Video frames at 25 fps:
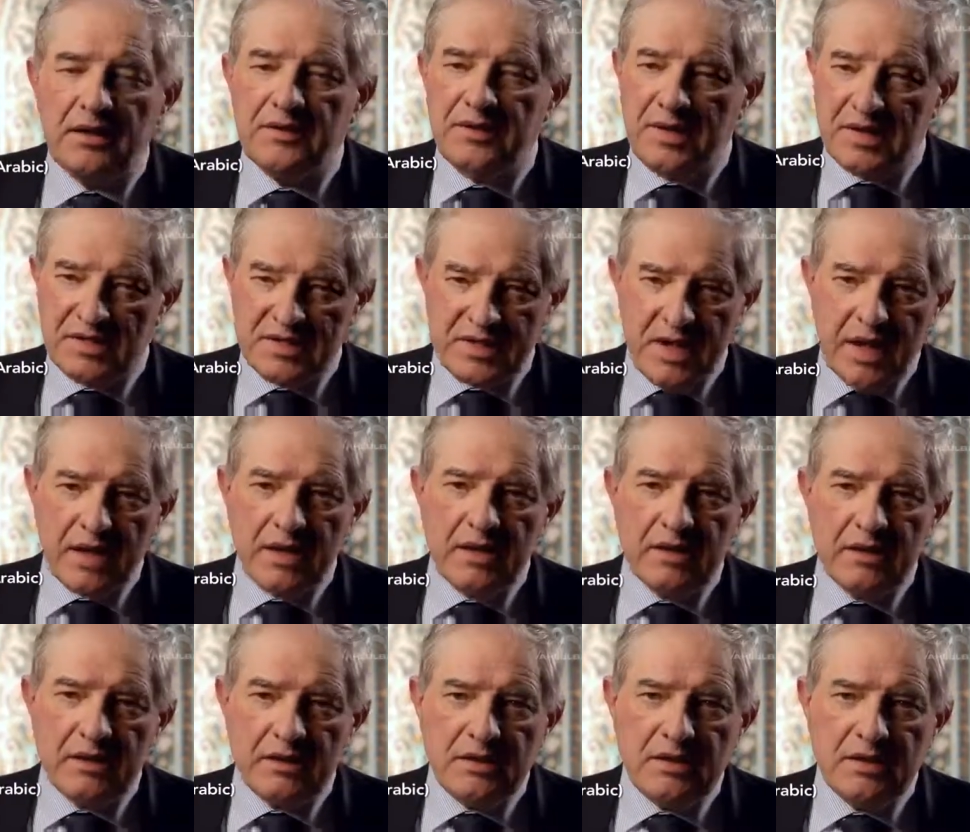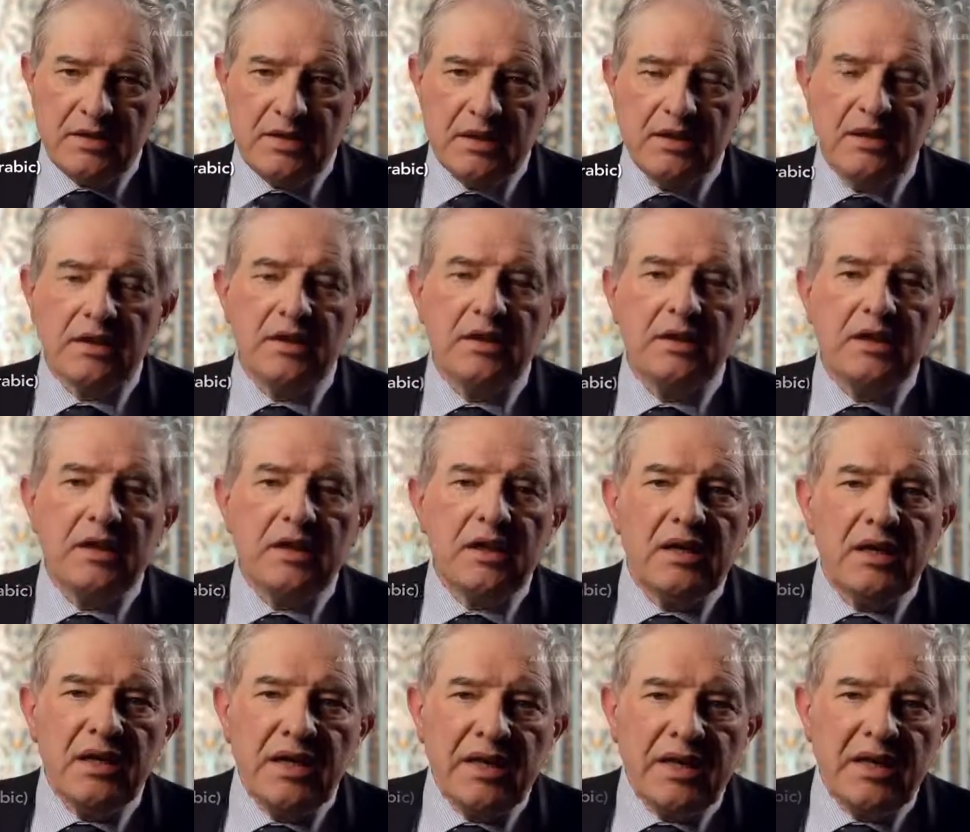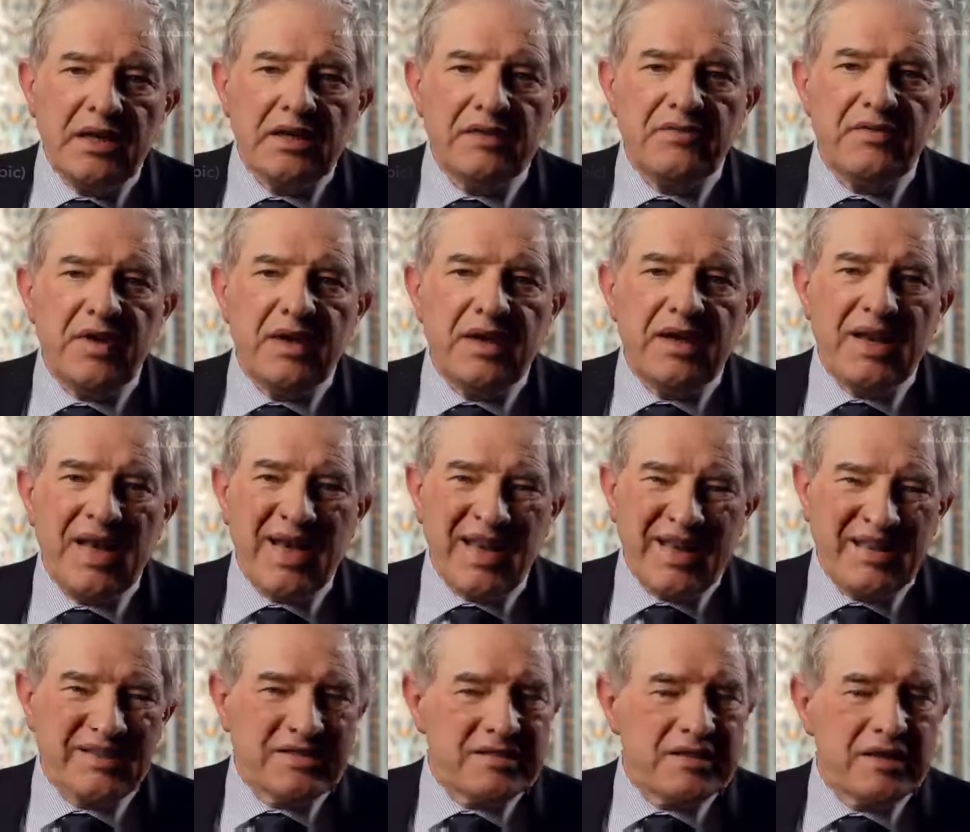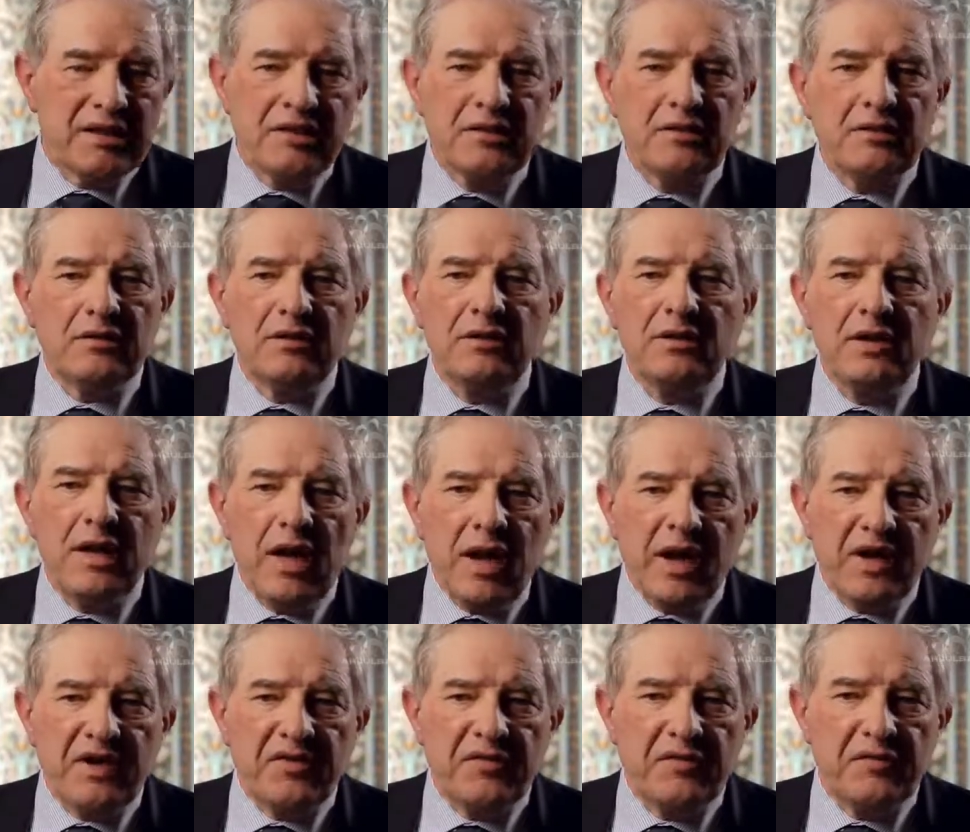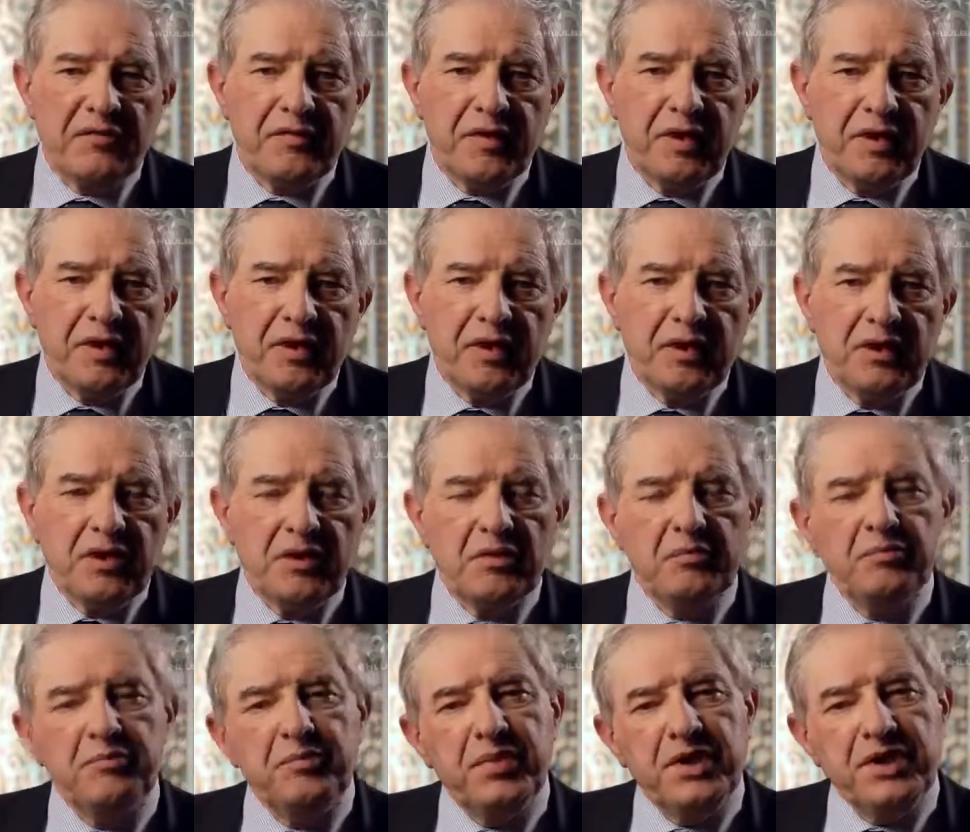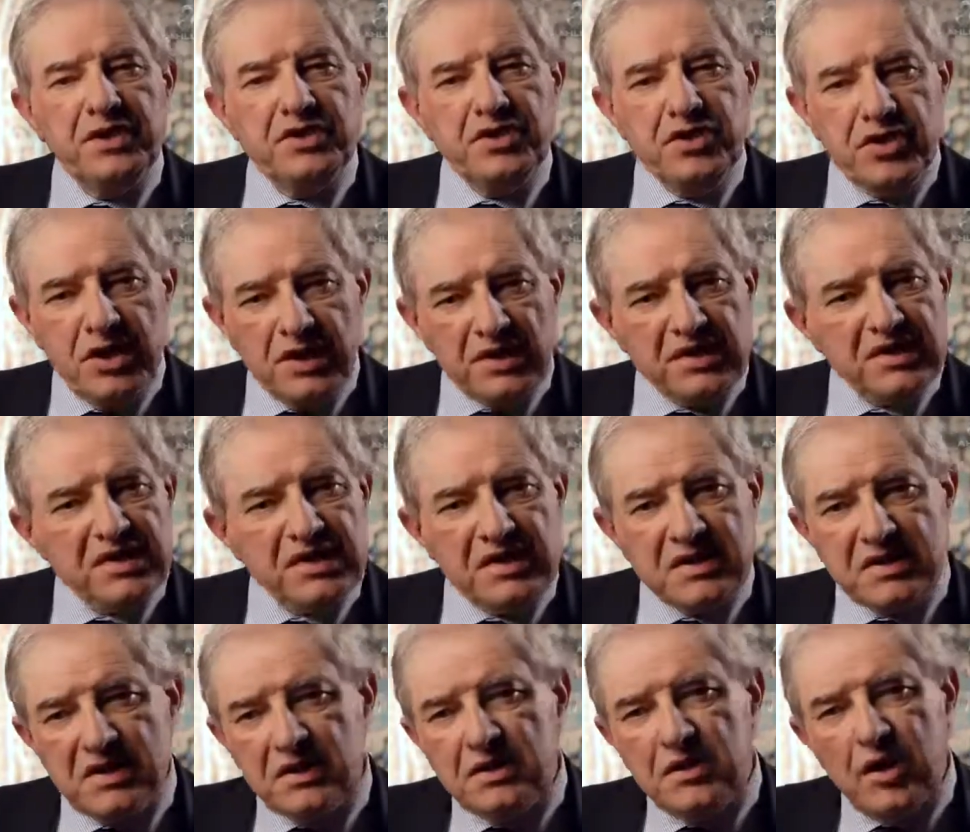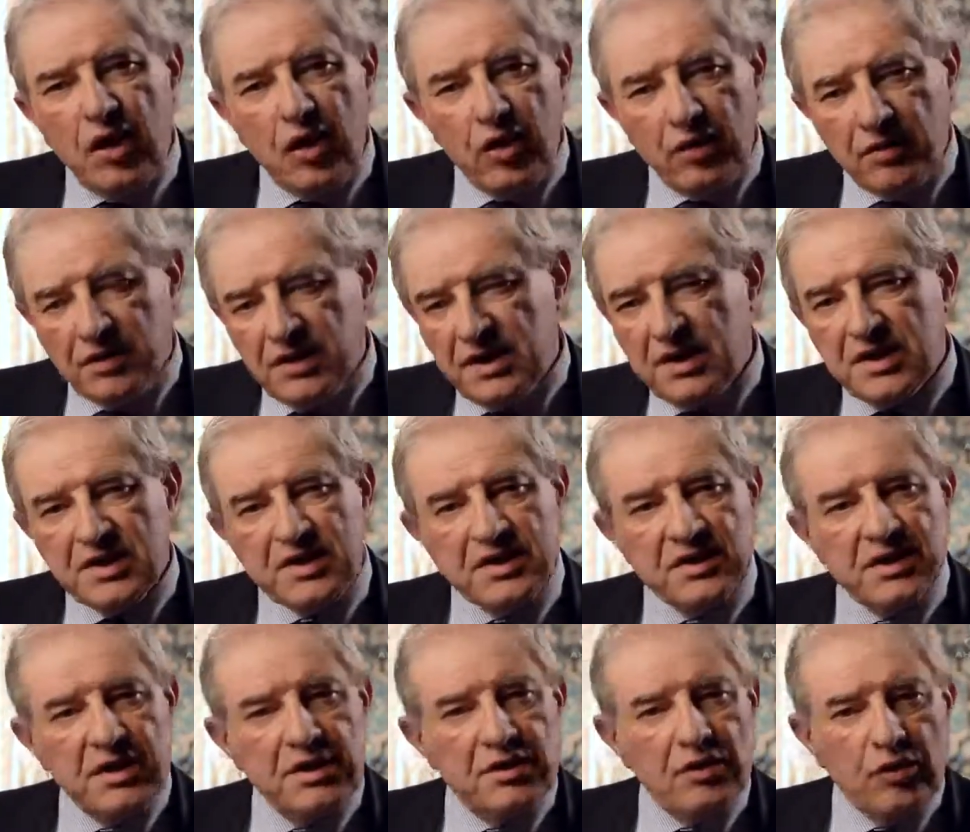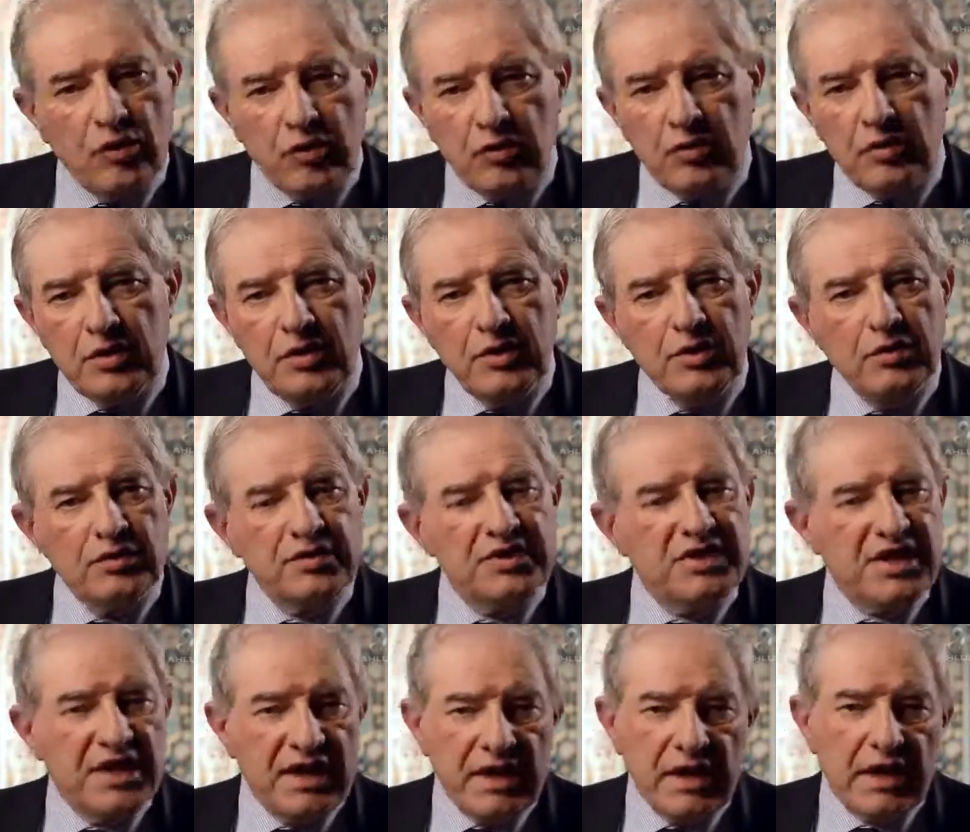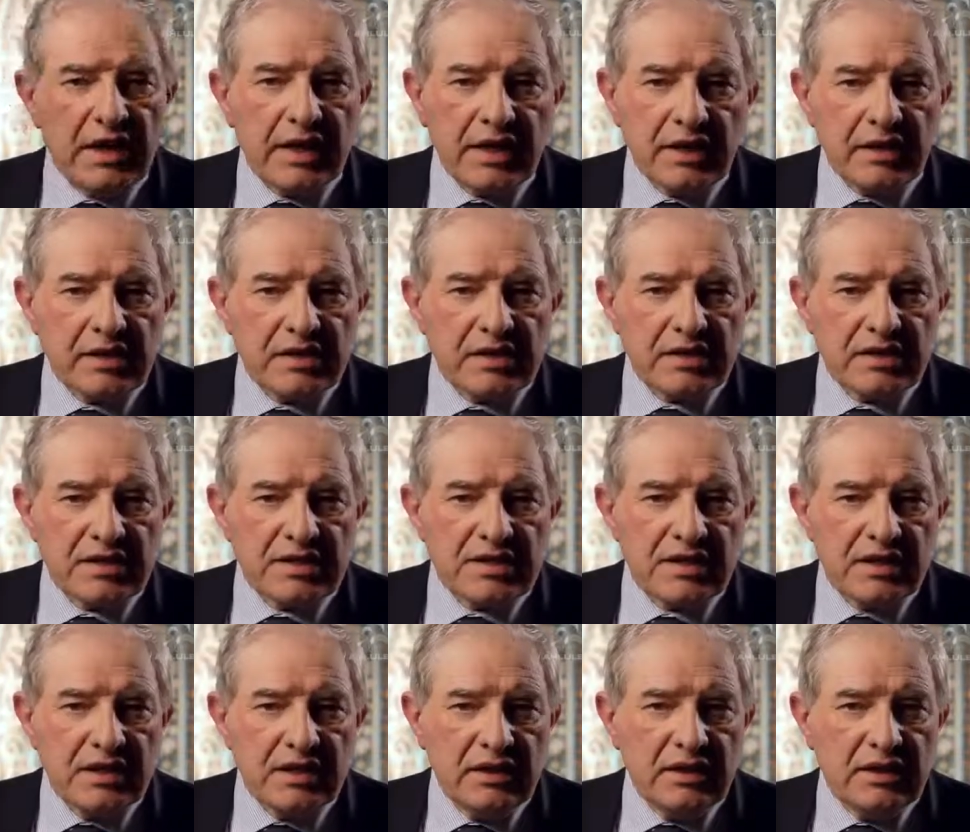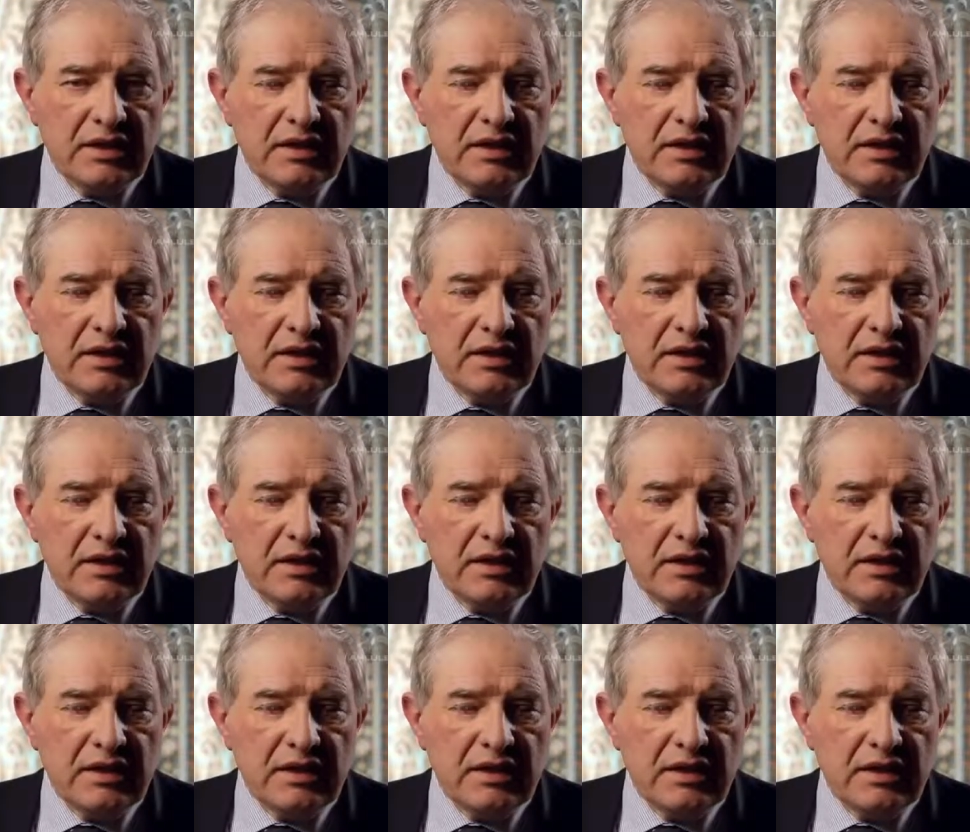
The second, live an ethical life. Be just and honest in all your dealings.